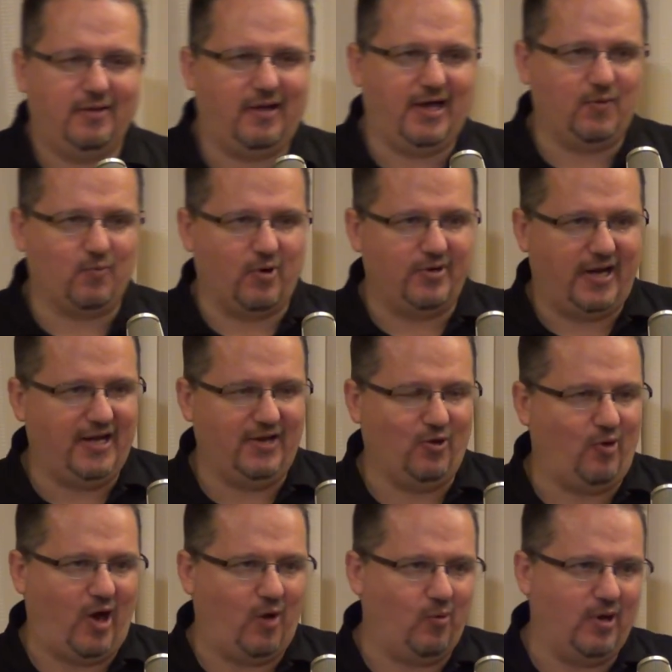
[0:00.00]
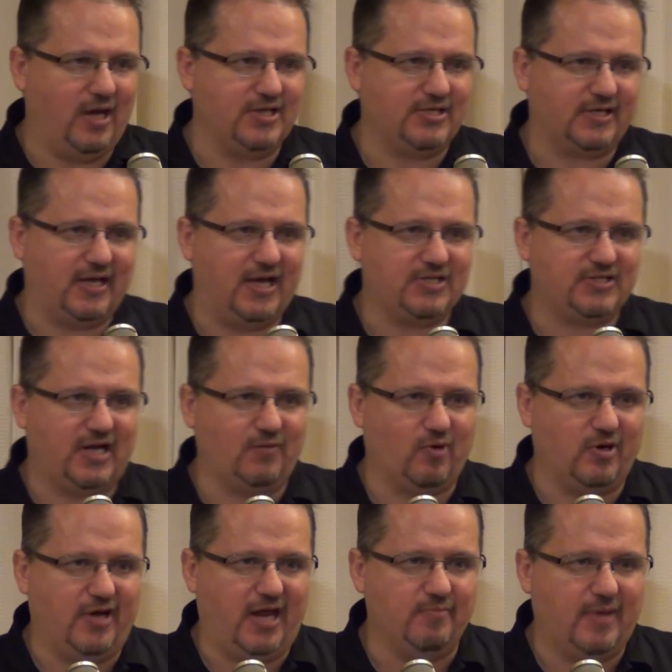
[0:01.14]
He didn't know who I was, I guess. I didn't
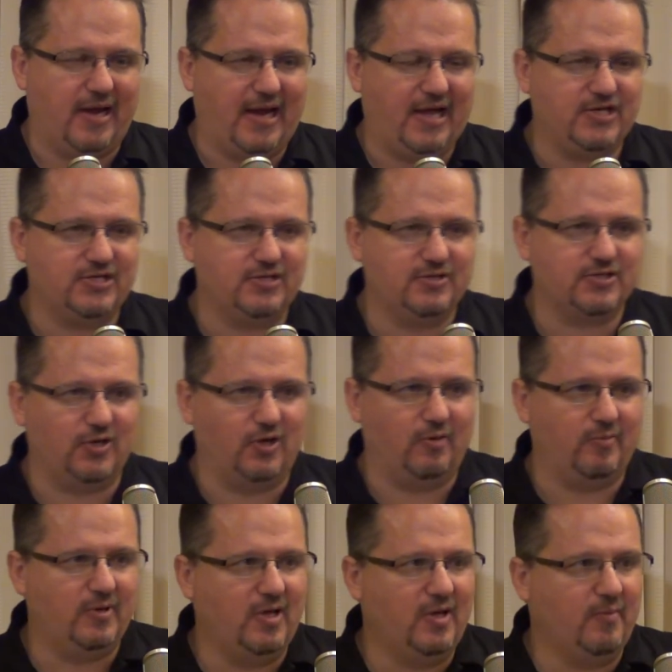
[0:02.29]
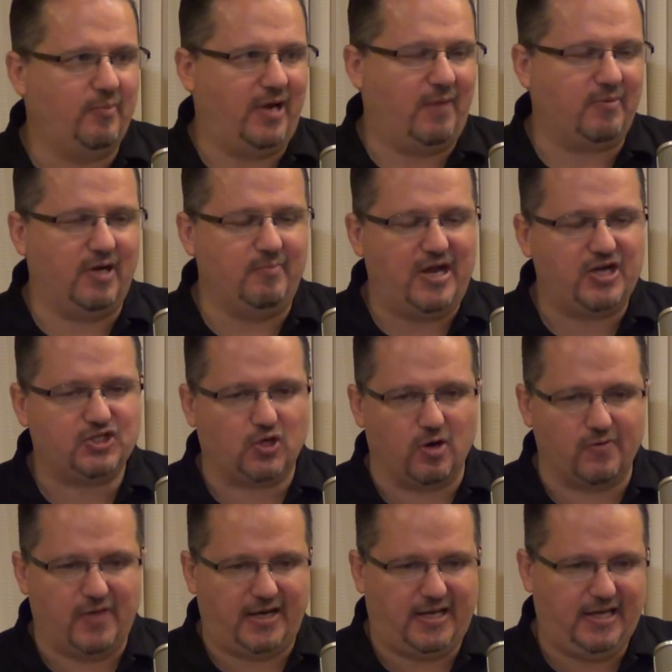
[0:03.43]
wear a name badge. But I'm going to make
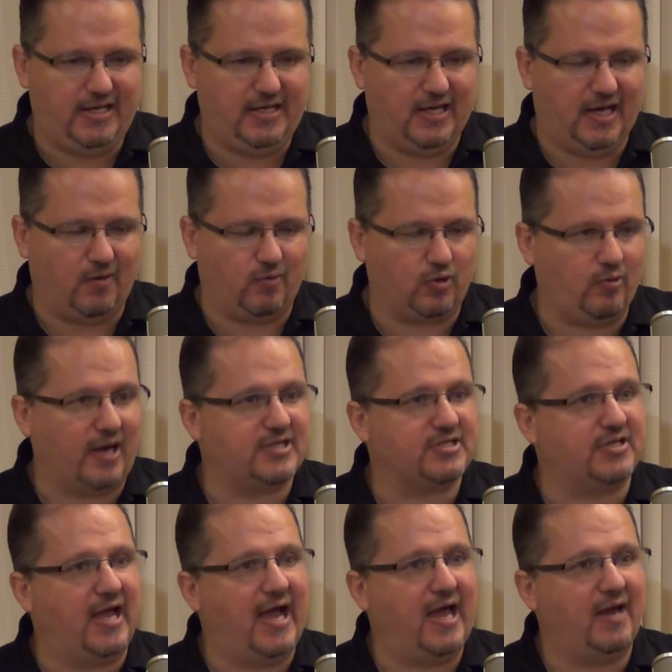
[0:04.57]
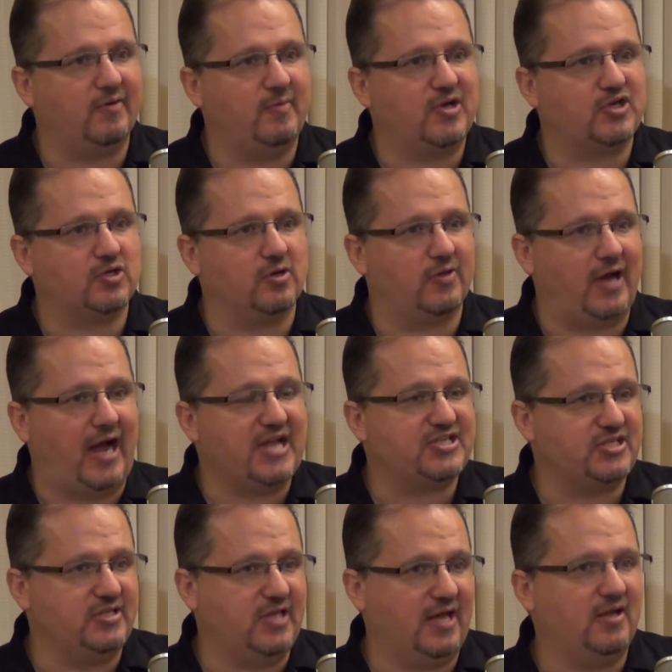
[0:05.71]
sure that he regrets that. I'm going to make sure that I
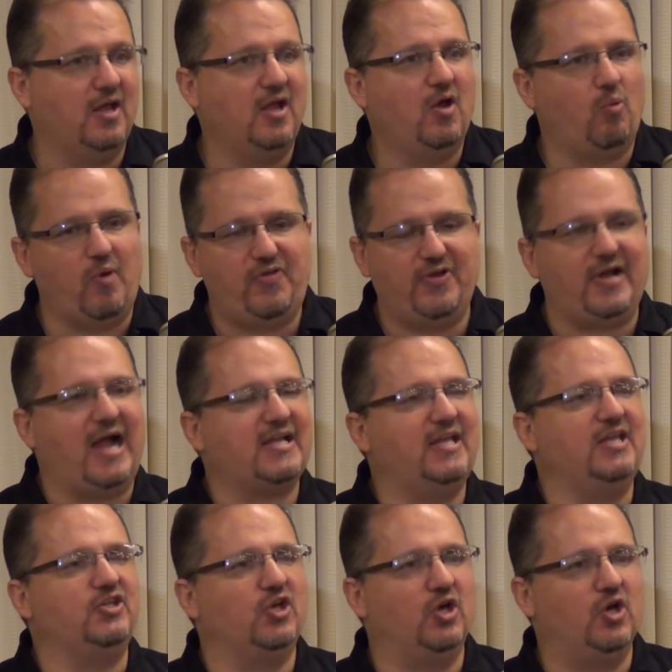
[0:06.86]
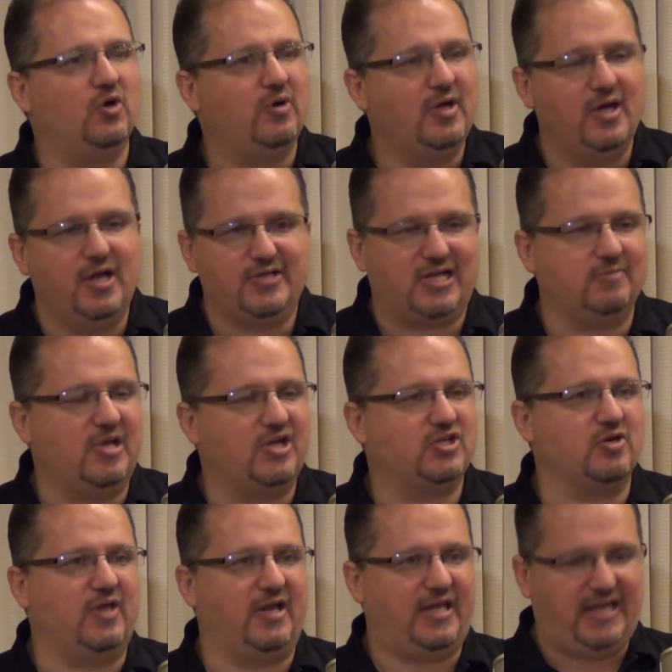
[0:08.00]
see that. One thing I can do is I can make
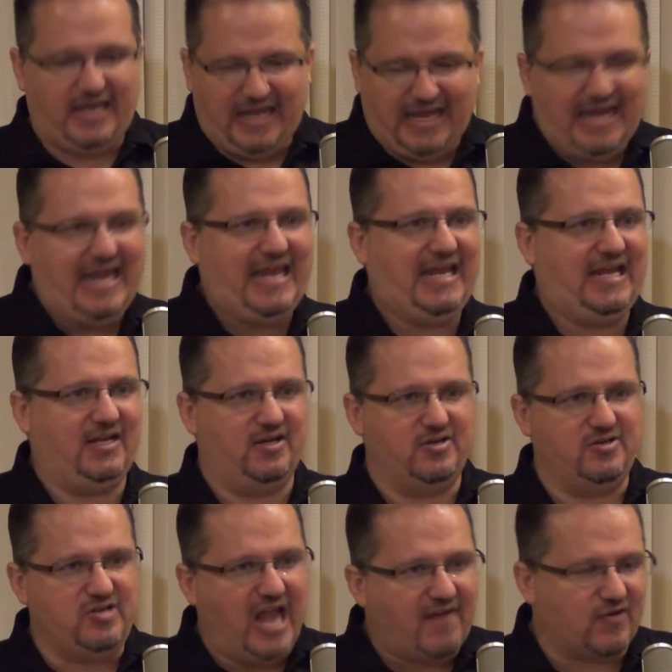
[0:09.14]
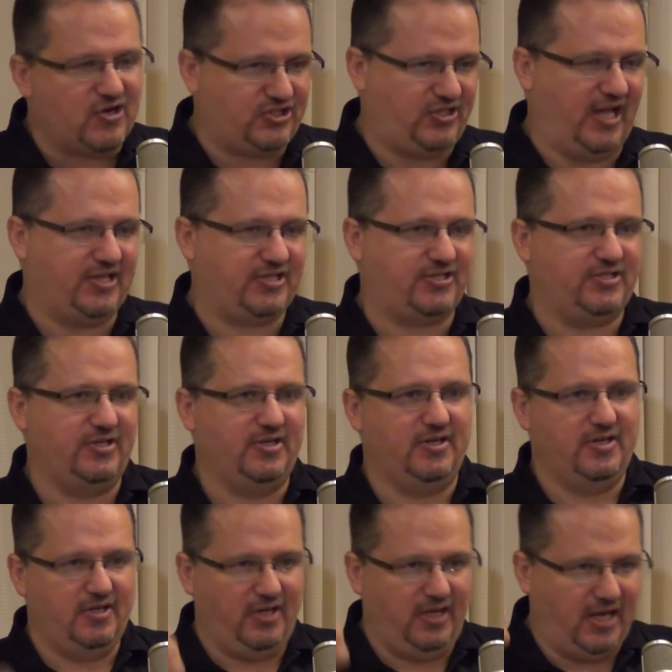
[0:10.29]
sure that he never sits
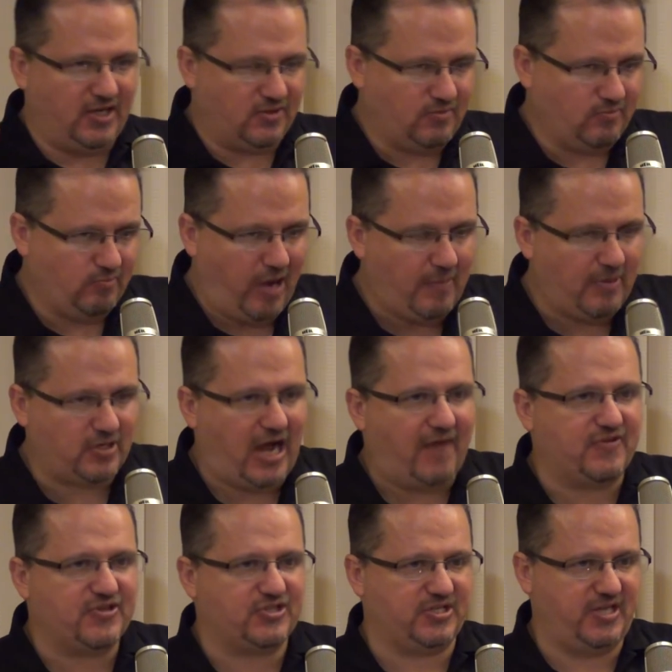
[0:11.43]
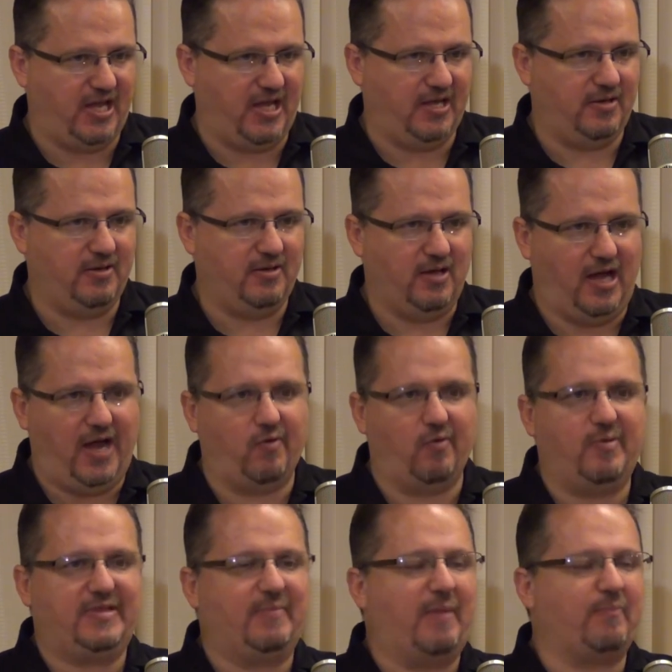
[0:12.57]
in public office again. I will
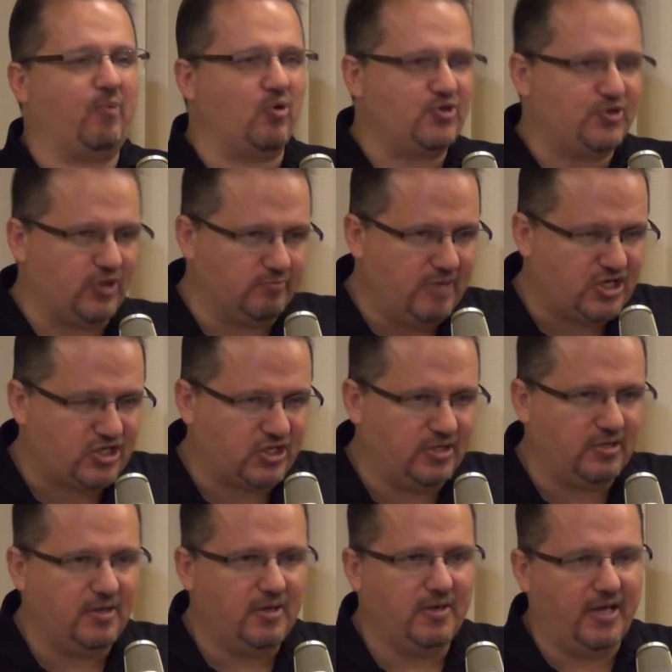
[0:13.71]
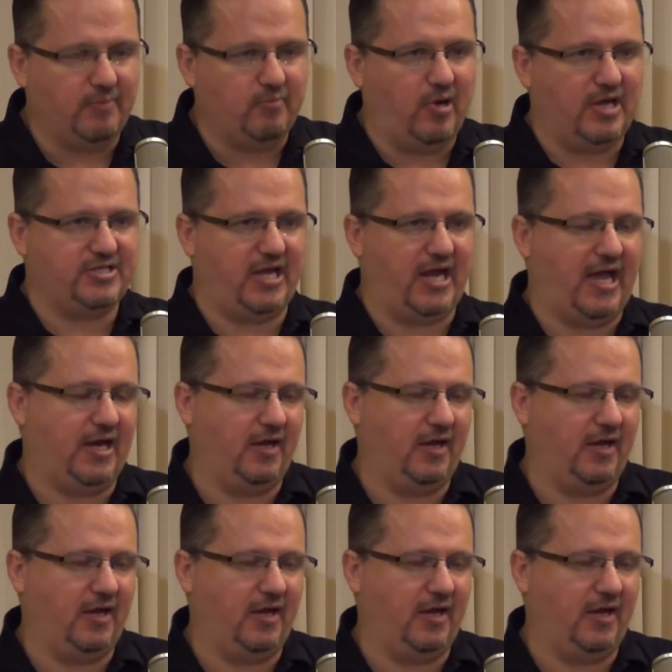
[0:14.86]
make that my personal mission in Montana.